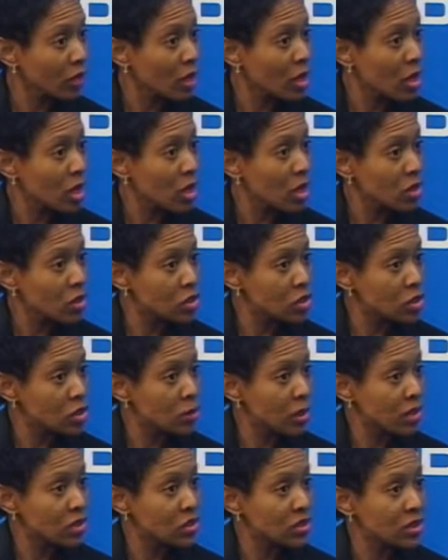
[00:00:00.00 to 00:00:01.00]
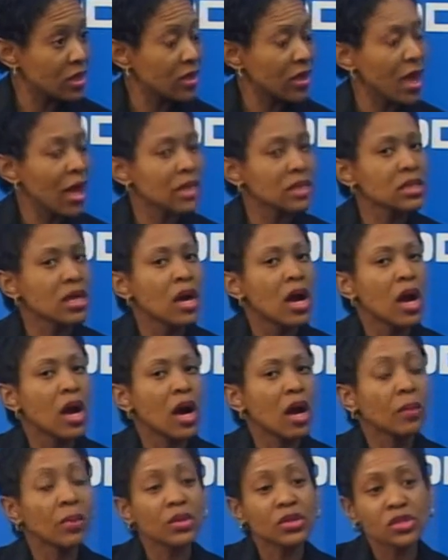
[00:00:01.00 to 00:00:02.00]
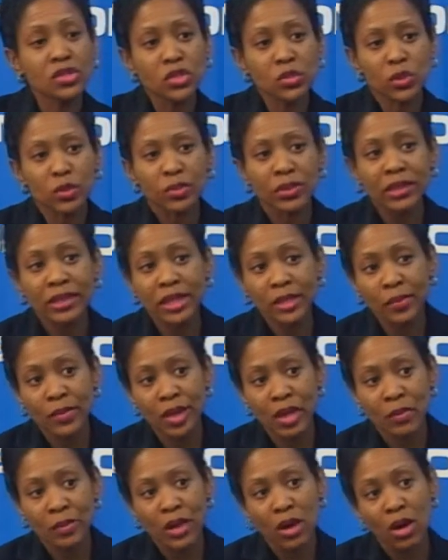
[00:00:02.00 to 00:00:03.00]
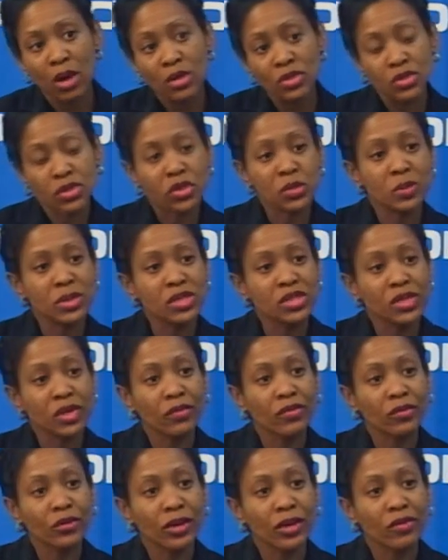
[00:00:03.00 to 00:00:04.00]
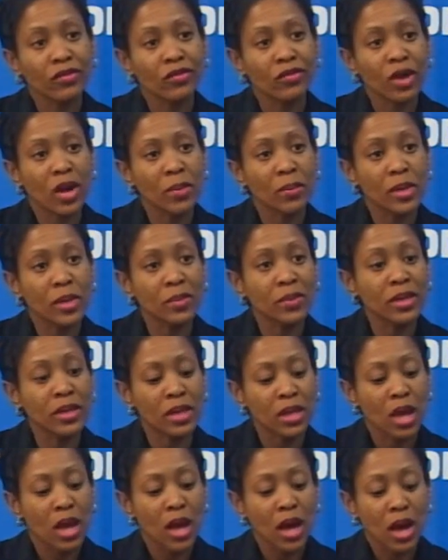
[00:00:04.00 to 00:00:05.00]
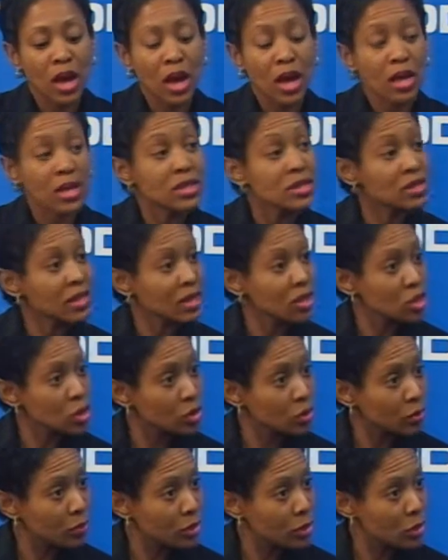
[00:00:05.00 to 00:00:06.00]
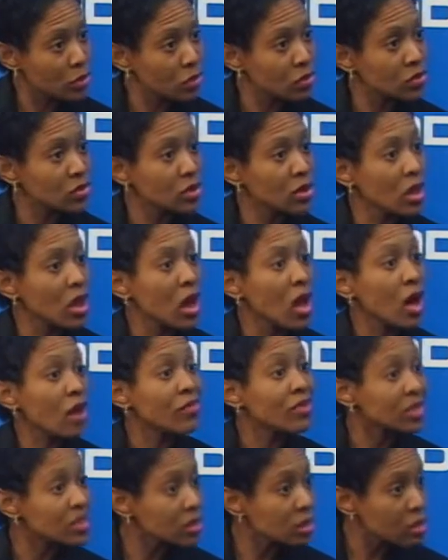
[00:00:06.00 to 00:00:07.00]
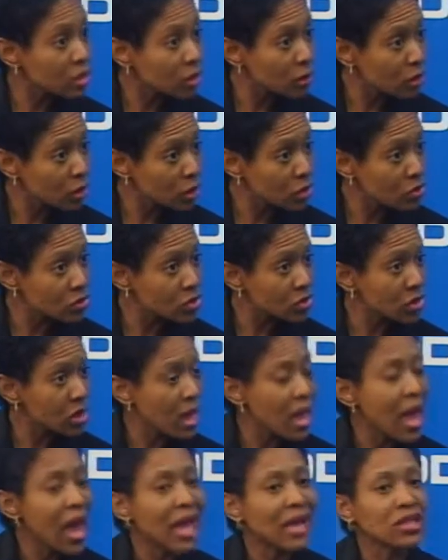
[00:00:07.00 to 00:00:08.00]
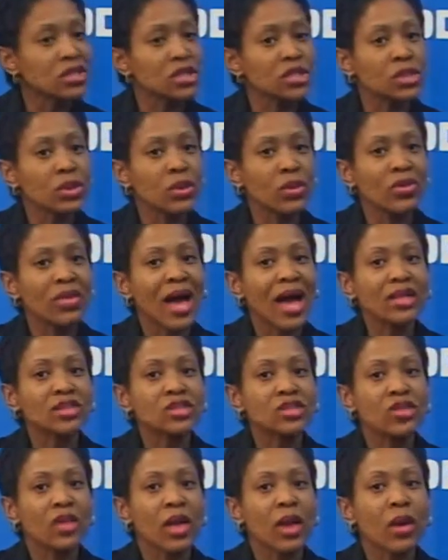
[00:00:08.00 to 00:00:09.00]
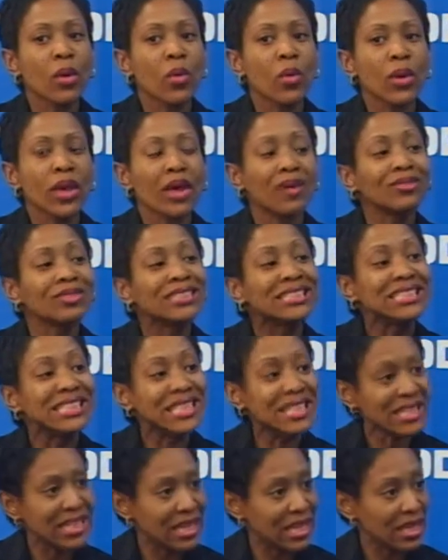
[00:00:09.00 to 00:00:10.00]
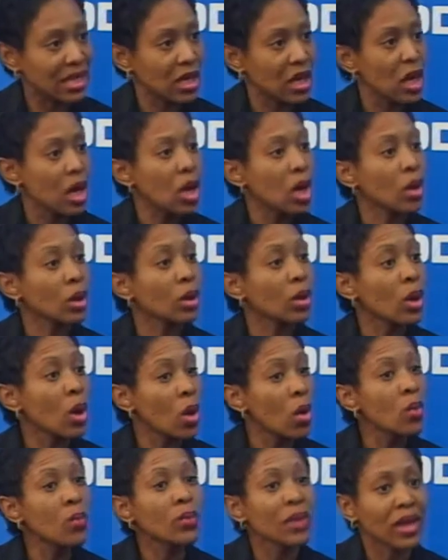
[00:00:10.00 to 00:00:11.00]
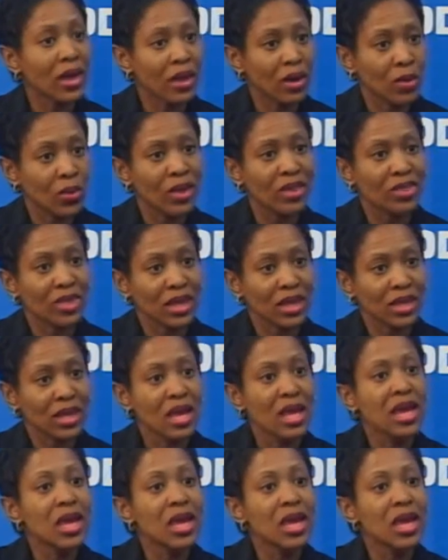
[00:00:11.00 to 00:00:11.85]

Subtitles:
You might see that. Persons with bulimia may also be suffering from maybe sexual abuse, physical abuse. And so that's their way of dealing or coping with it.